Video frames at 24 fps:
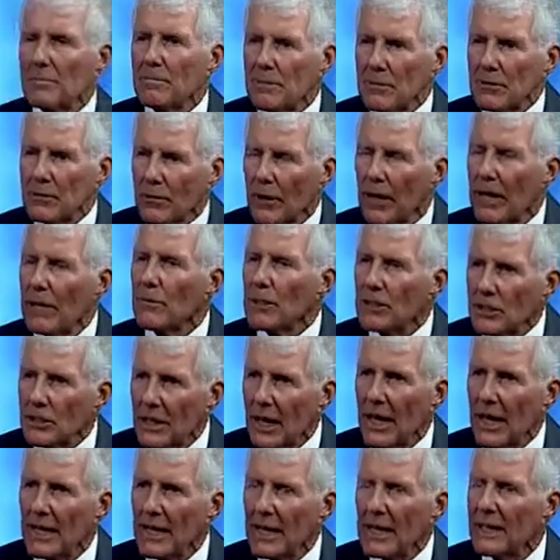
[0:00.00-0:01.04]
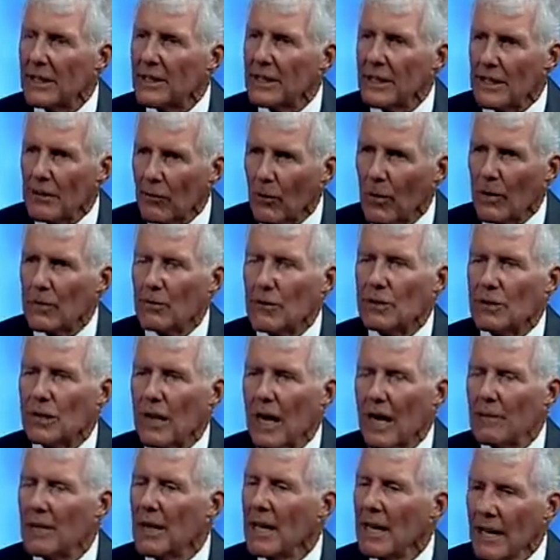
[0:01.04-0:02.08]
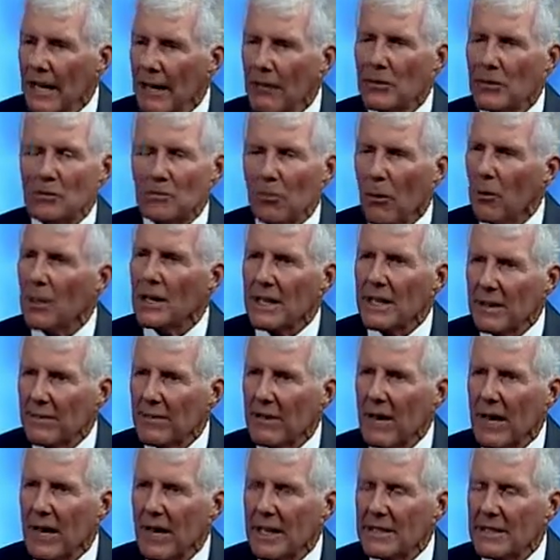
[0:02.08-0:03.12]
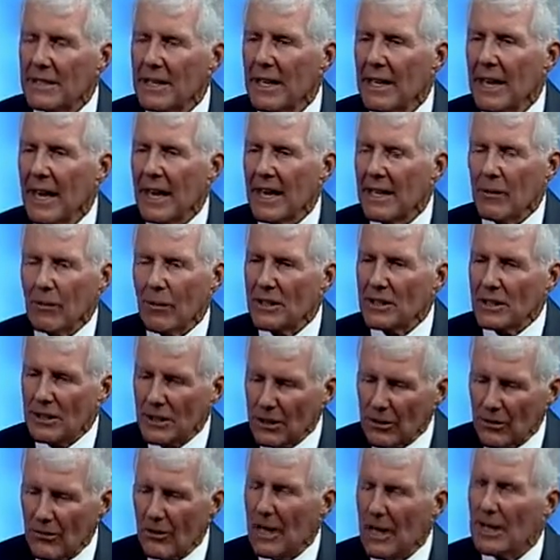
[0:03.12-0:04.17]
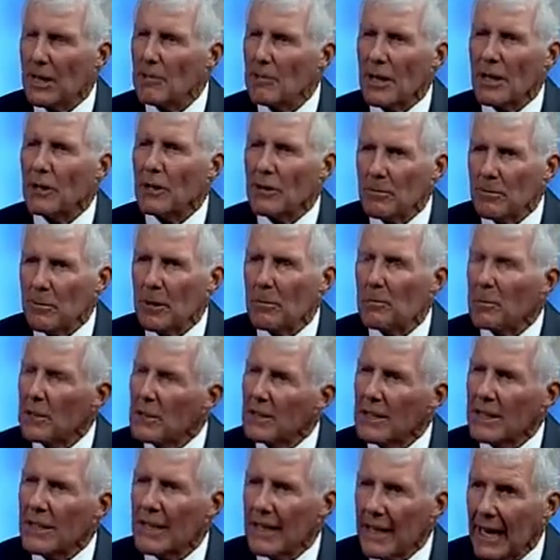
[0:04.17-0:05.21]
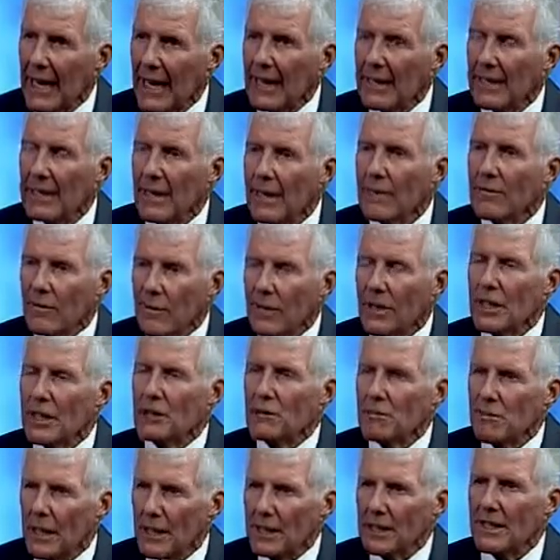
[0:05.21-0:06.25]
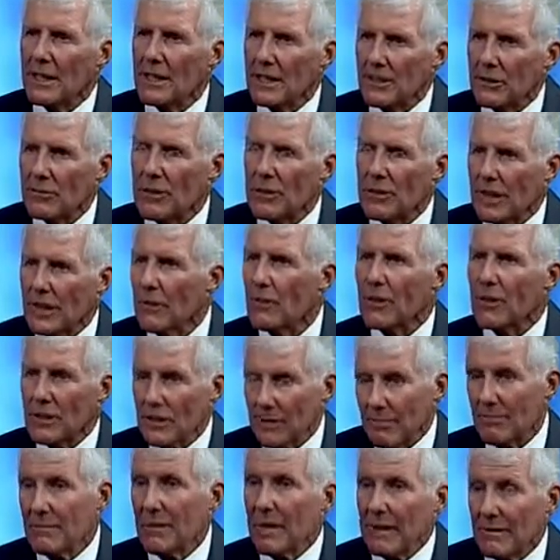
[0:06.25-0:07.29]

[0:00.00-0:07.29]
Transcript: up trade with China. He did a wonderful job. He was poorly advised, and he wasn't surrounded by good people looking out for his best interest. He was